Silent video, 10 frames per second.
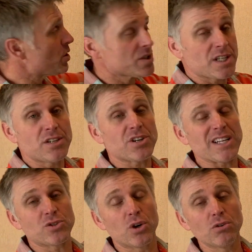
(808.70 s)
sin
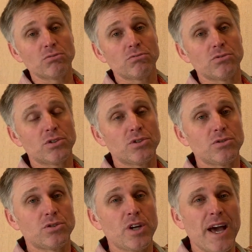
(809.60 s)
razón?
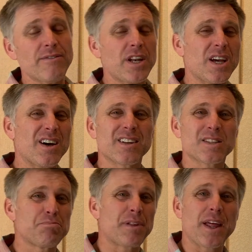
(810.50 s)
Do you have any
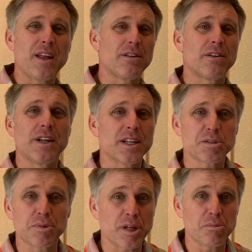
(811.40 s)
unexplained or
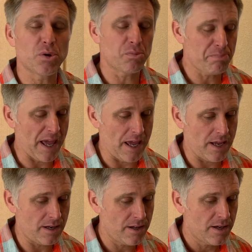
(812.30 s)
inexplicable
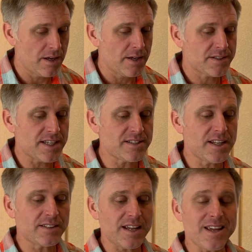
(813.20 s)
pain? ¿Se
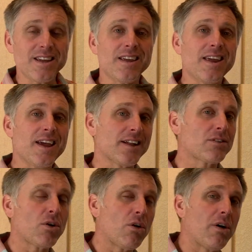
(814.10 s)
siente
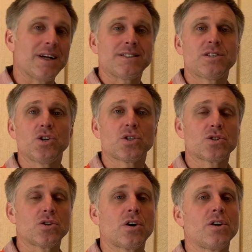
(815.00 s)
inquieto o
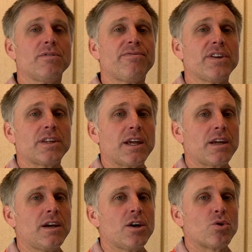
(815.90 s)
ansioso? Are you feeling
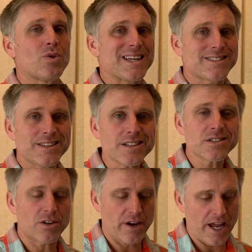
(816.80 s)
restless
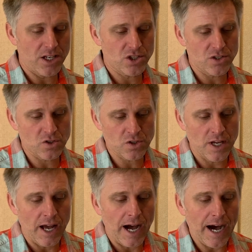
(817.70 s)
or anxious?
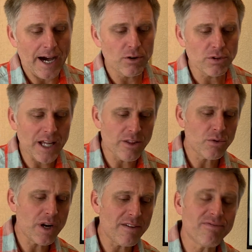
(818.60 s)
¿Ha notado
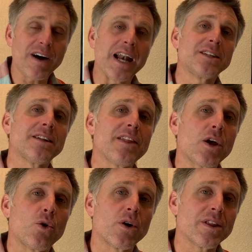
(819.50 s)
una falta de
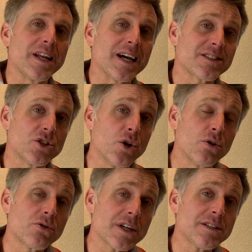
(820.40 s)

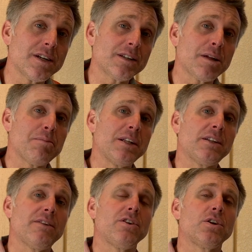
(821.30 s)
coordinación recientemente?
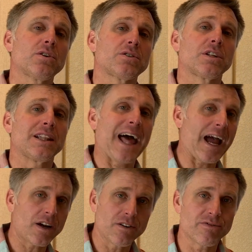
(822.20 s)
Have you noticed a
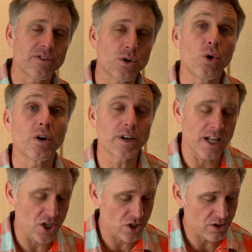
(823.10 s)
lack of
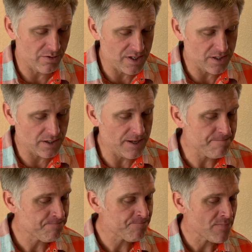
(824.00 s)
coordination recently?
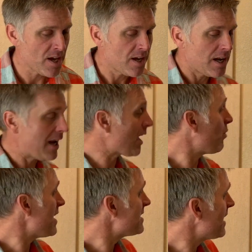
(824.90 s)
¿Le
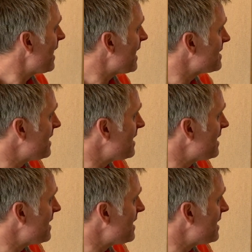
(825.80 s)
cuestan las